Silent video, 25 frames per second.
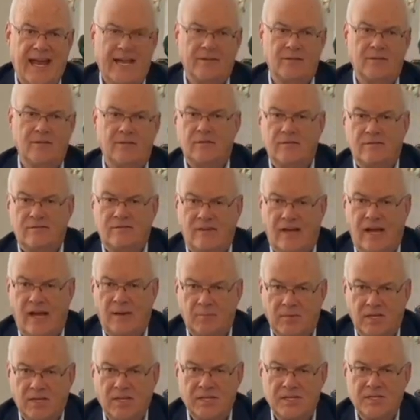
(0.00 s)
and
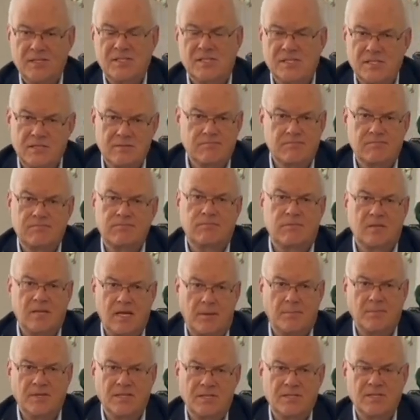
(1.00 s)
families
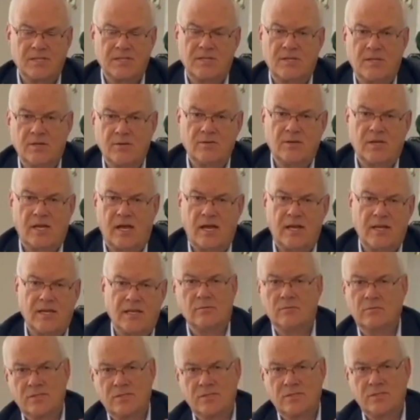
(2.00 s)
coming to the
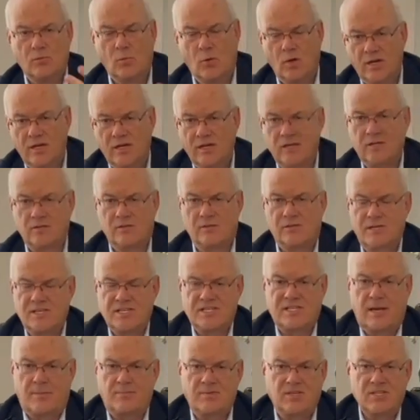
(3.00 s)
UK to work or
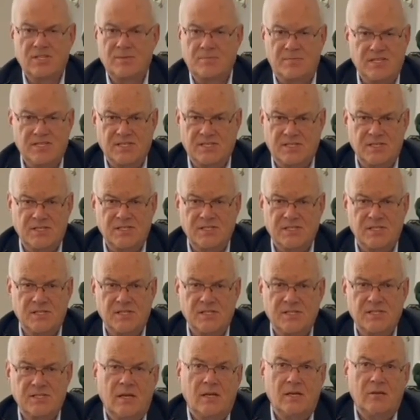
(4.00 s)
establish
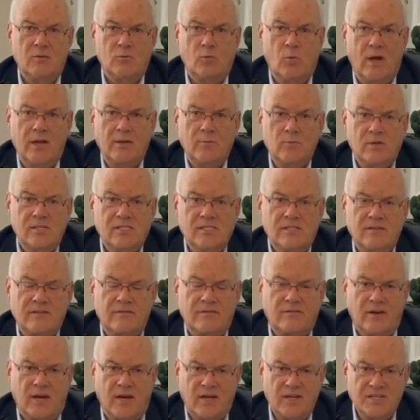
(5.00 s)
businesses. When we're
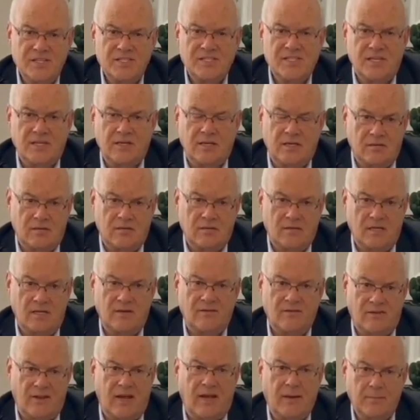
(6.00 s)
advising a
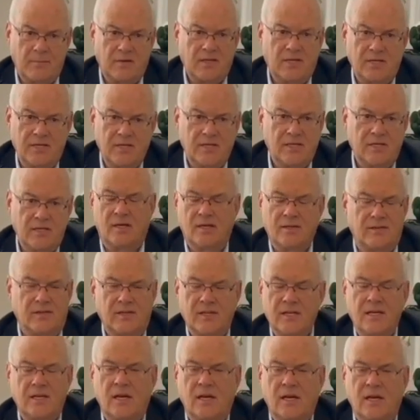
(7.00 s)
family,
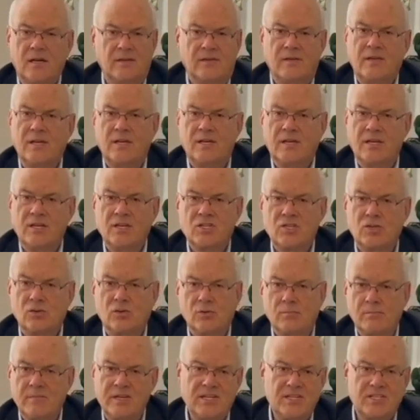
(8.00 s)
at the
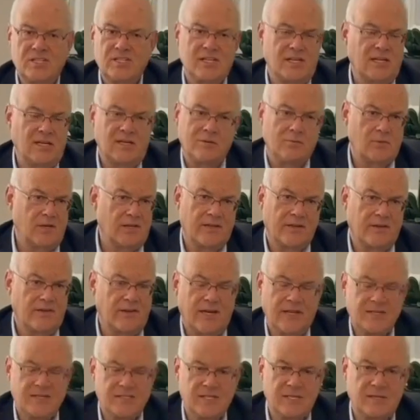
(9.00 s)
initial meeting, whether
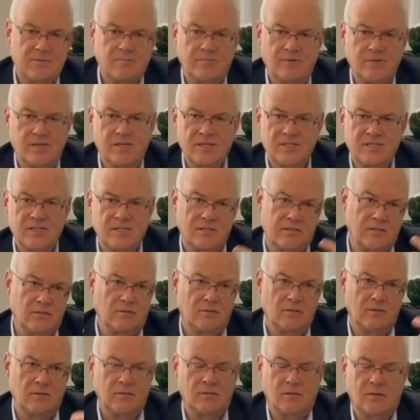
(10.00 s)
that's in person
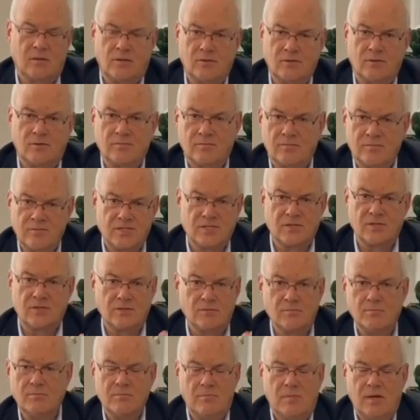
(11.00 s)
or on
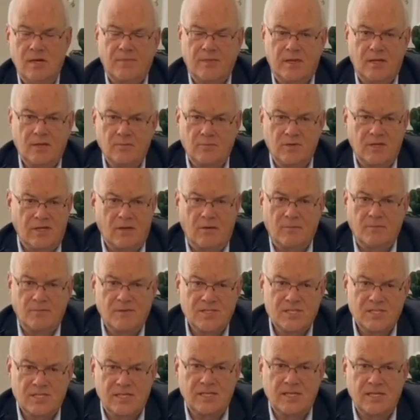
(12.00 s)
Zoom, we
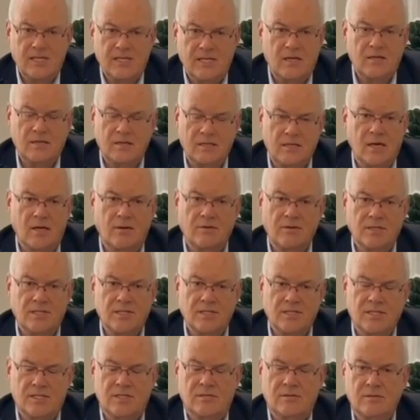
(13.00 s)
obviously go
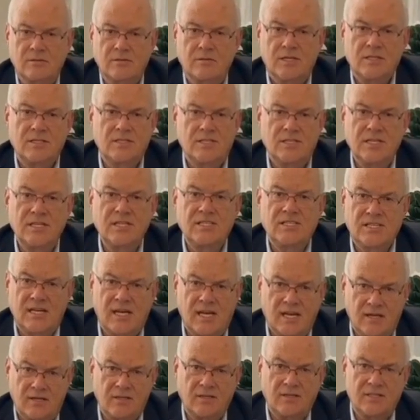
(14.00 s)
into
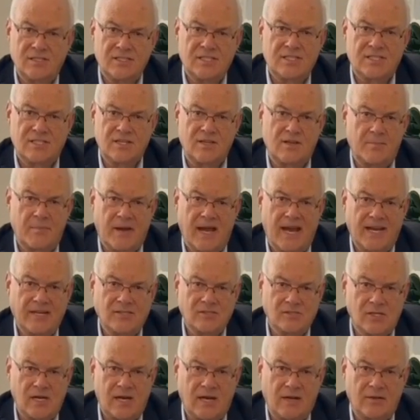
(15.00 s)
detail as to the
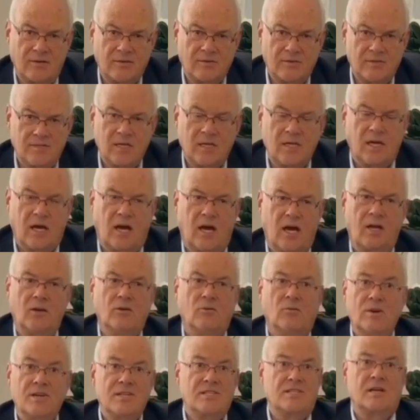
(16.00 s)
background.
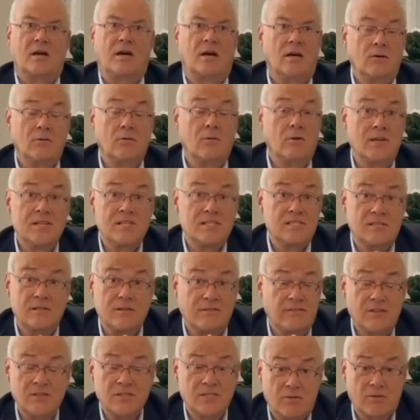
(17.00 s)

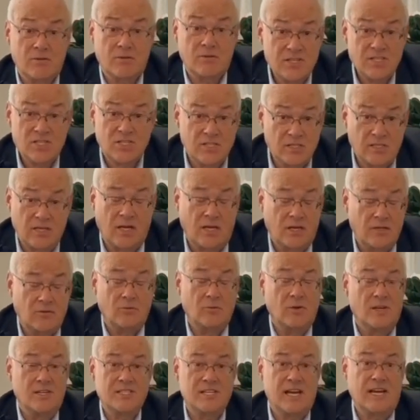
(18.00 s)
The first question I
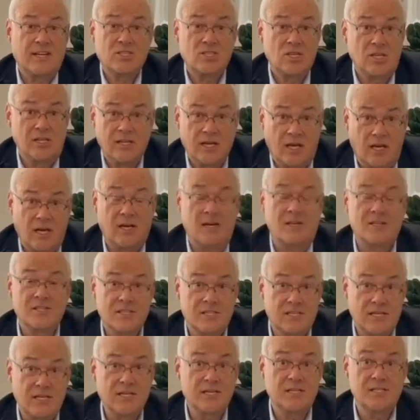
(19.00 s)
always actually
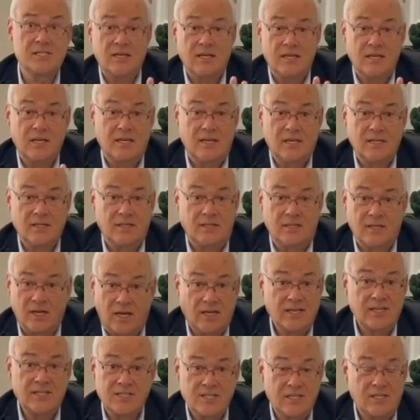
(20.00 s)
ask is, in an
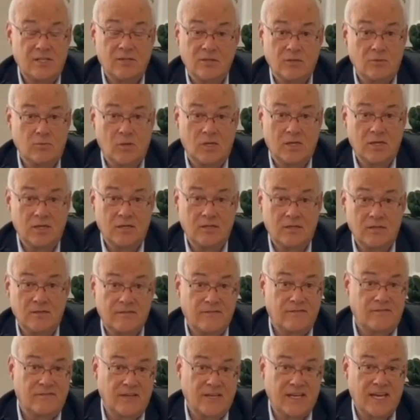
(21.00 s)
ideal
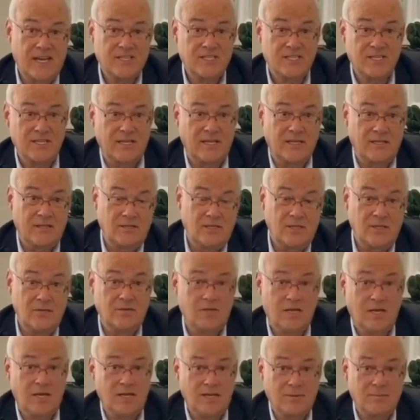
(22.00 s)
world, forgetting
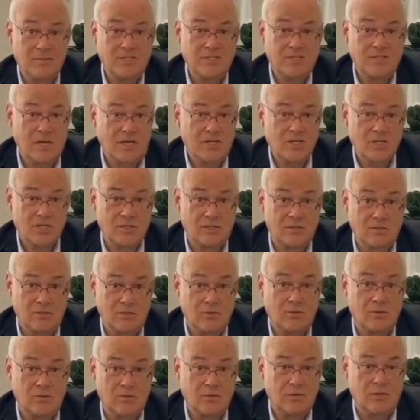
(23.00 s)
UK immigration
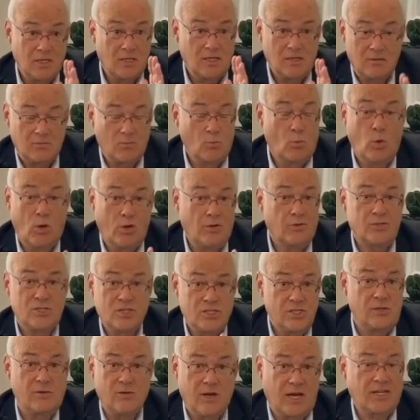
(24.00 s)
law, what
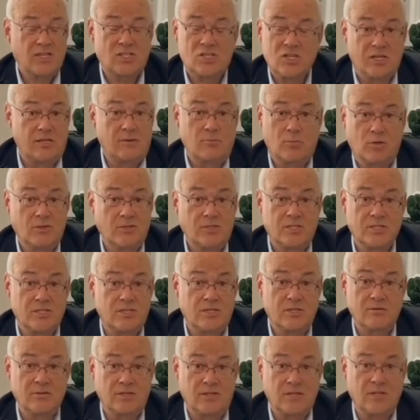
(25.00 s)
do you actually want to
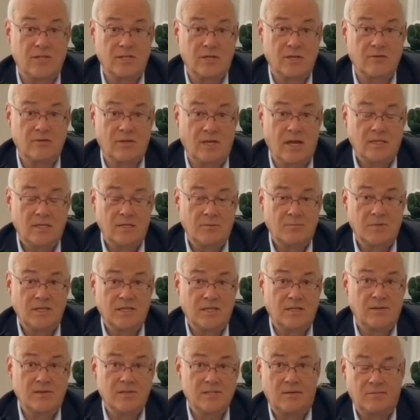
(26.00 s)
do in the UK?
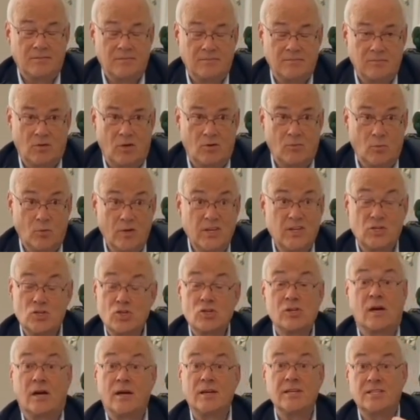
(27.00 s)
Because what we
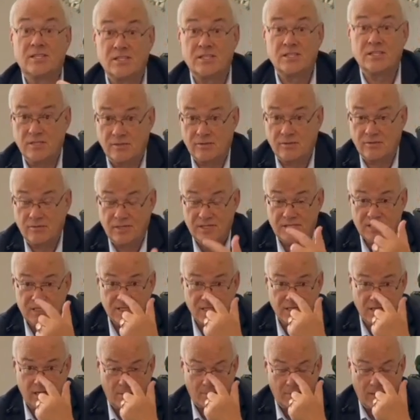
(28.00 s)
try to do is
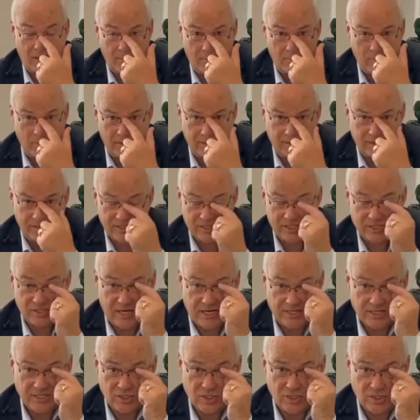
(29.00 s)
to come up with a
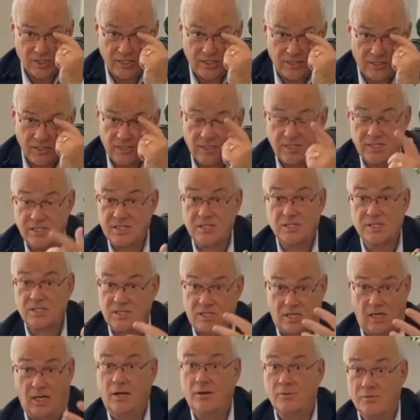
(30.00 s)
strategy that is as
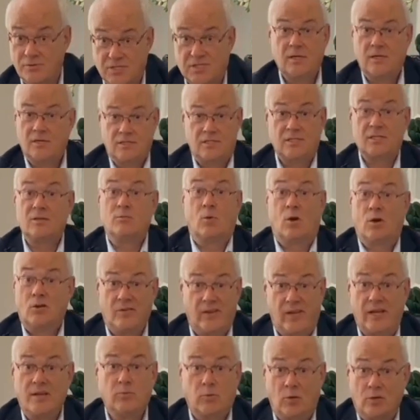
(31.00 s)
close to
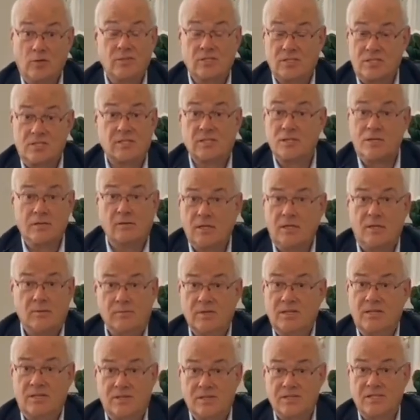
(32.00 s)
what they want to do.
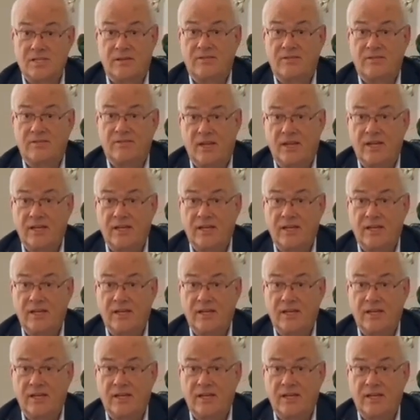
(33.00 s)
Because if